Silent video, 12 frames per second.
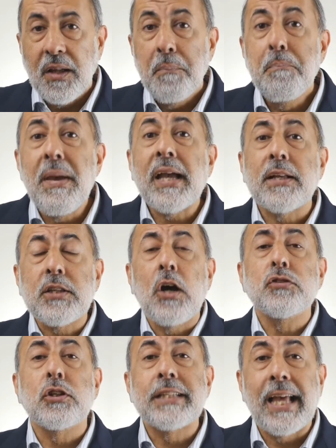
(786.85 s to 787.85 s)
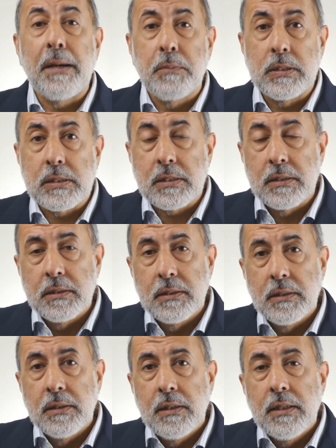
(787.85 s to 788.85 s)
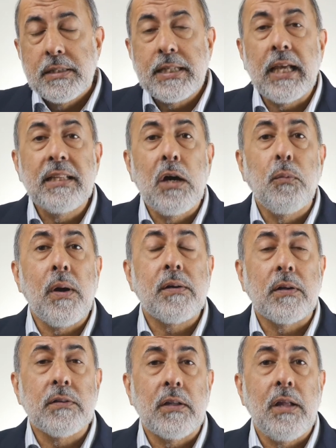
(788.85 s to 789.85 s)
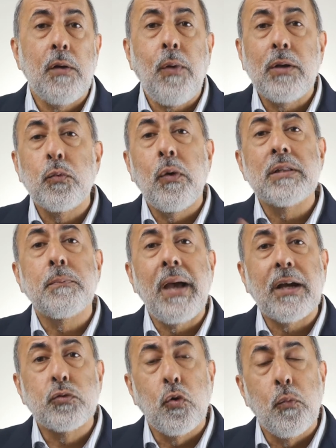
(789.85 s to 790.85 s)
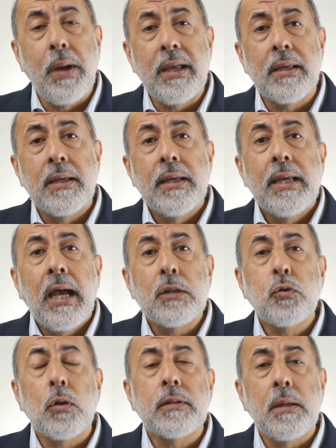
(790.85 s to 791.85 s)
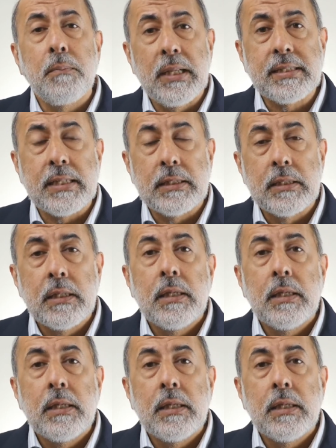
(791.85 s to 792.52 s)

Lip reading: Make it 100 camels. Sayyidina Abu Bakr radiallahu anhu went back to Ubay and told him, listen,